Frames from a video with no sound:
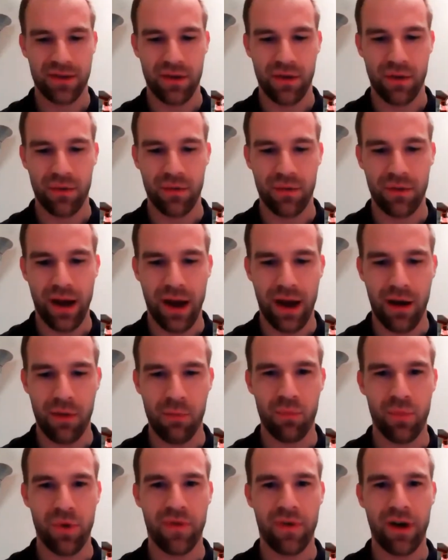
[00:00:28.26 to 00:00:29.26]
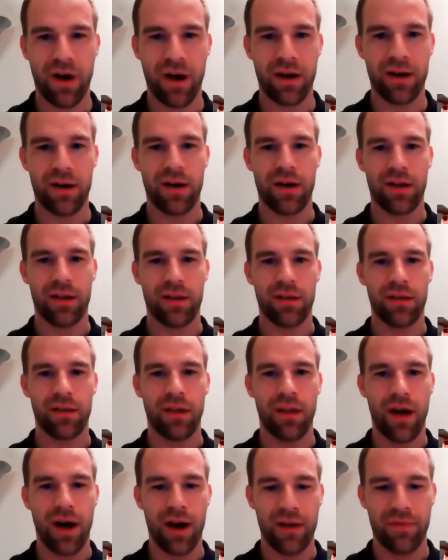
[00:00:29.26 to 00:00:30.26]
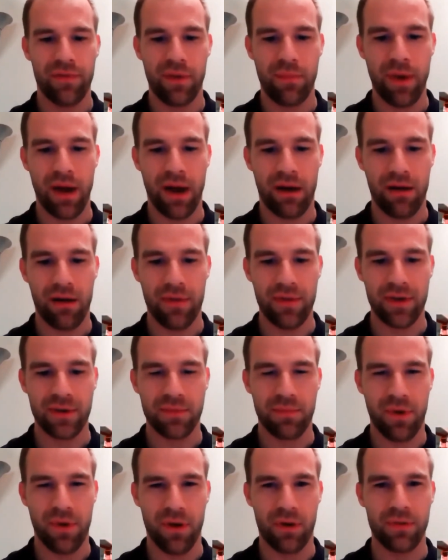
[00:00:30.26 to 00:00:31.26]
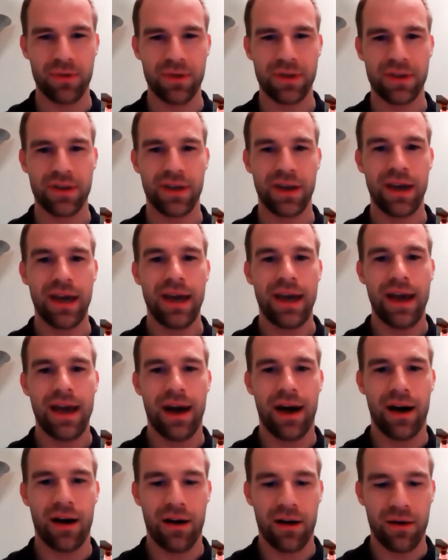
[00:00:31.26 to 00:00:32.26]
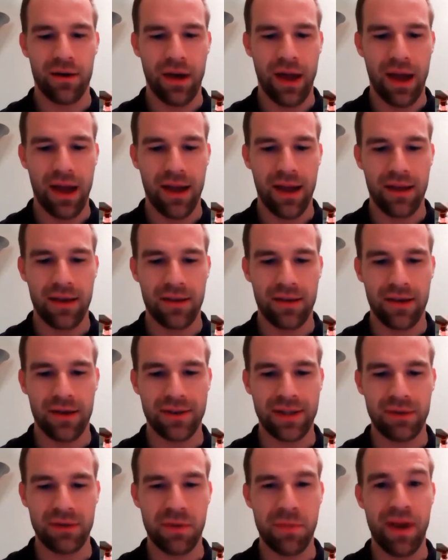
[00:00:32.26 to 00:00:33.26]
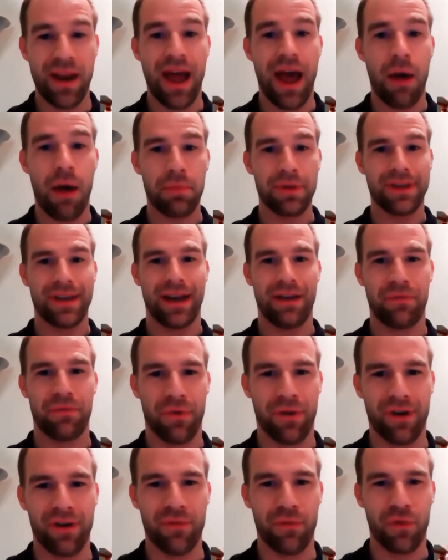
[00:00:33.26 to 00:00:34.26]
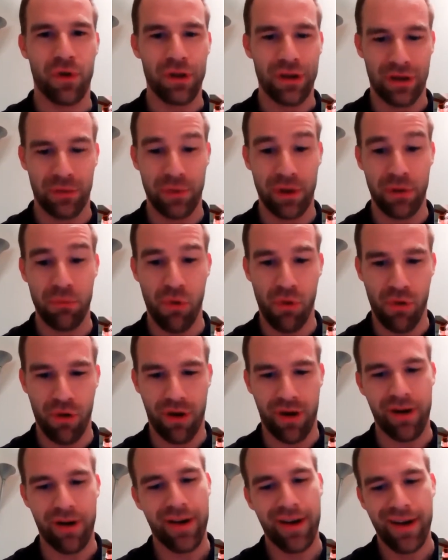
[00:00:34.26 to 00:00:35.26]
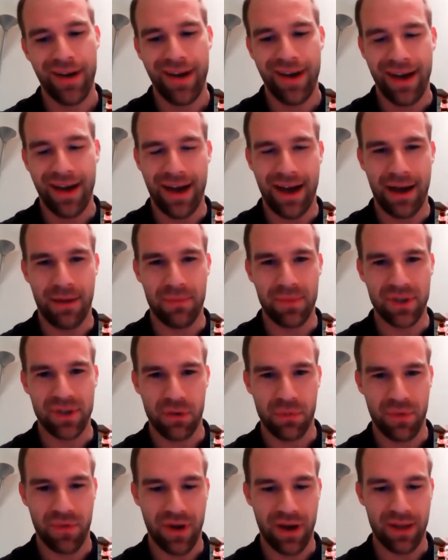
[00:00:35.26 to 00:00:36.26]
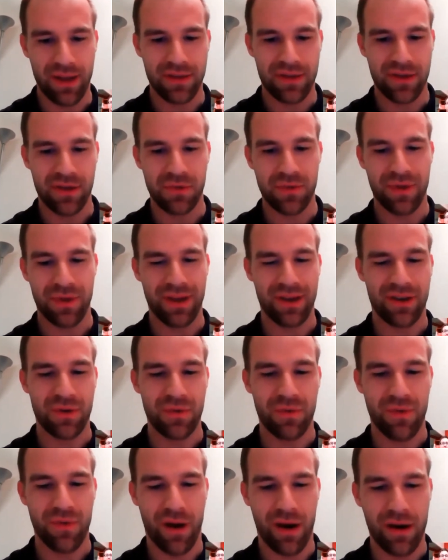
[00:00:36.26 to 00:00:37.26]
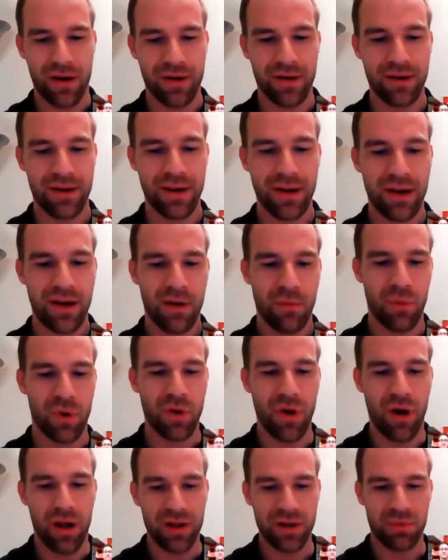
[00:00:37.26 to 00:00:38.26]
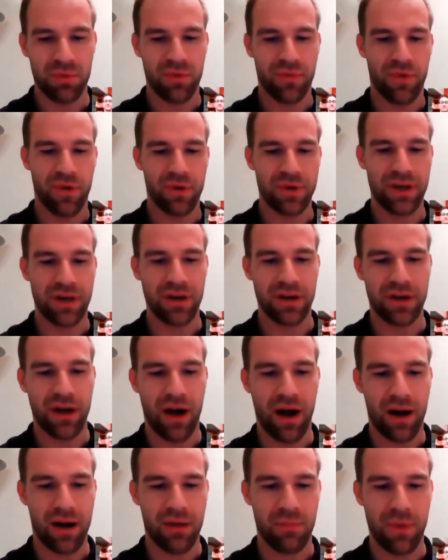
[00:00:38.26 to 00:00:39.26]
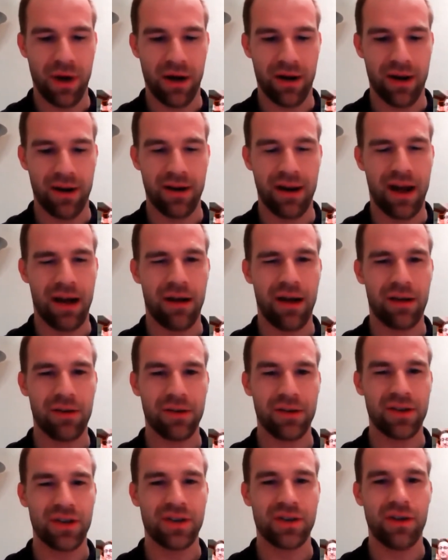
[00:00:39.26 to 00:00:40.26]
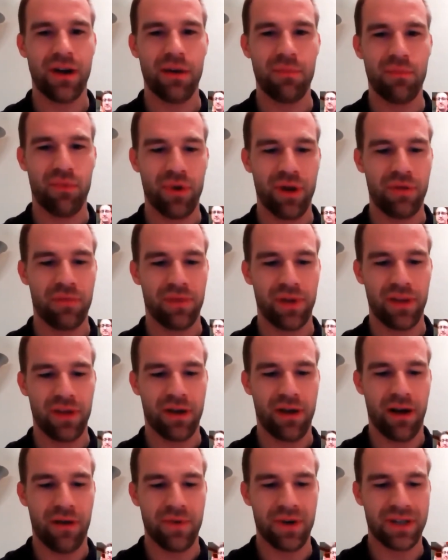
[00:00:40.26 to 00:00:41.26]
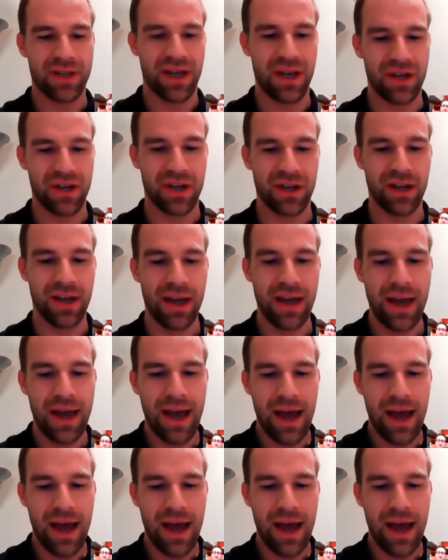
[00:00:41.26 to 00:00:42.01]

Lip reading: so we've got a lot of feedback on this post, and there seems to be an appetite for a little bit more. So we've got two of our more knowledgeable folks here to talk about it. I'll just start briefly the conversation.